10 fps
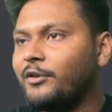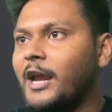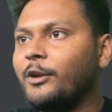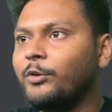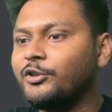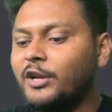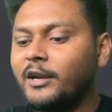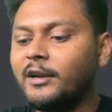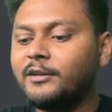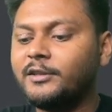trying to
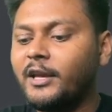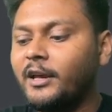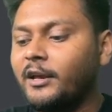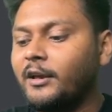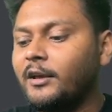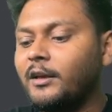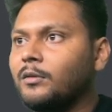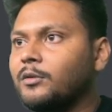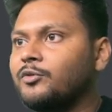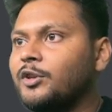inject let's say
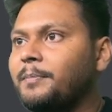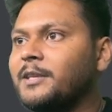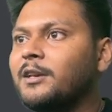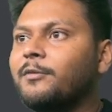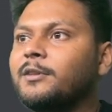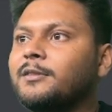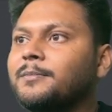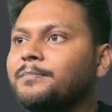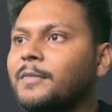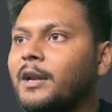gpay service
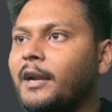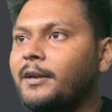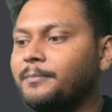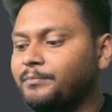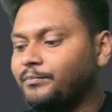right